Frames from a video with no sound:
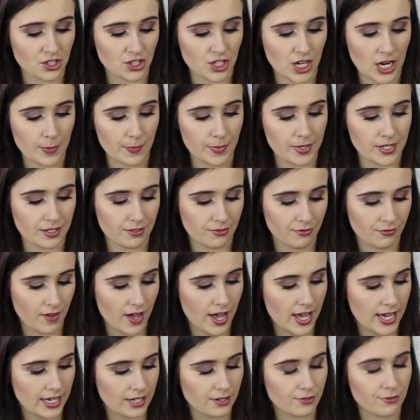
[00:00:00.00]
Shape and
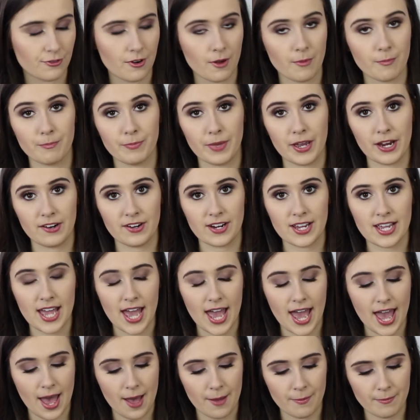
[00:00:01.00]
Define from Barry
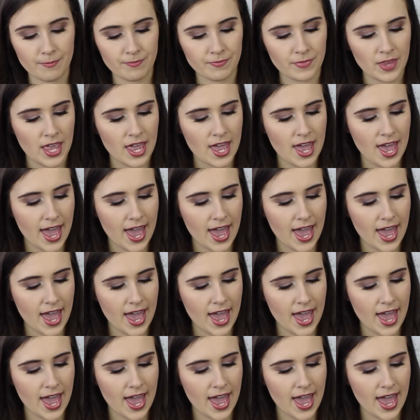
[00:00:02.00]
M.